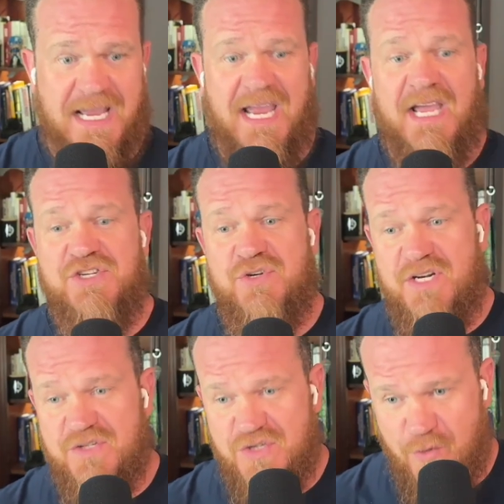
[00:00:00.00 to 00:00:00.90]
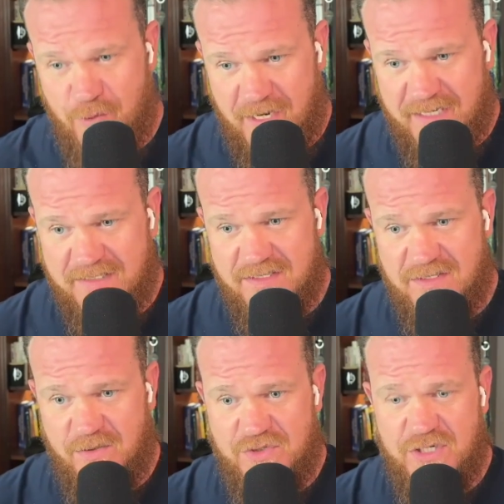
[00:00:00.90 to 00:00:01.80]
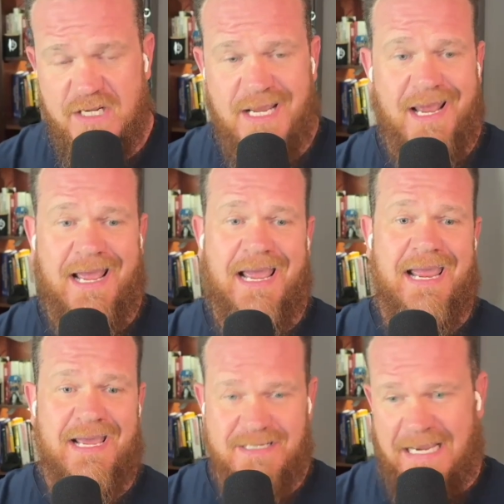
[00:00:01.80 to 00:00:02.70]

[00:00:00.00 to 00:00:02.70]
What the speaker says: and you need a secure remote access solution. And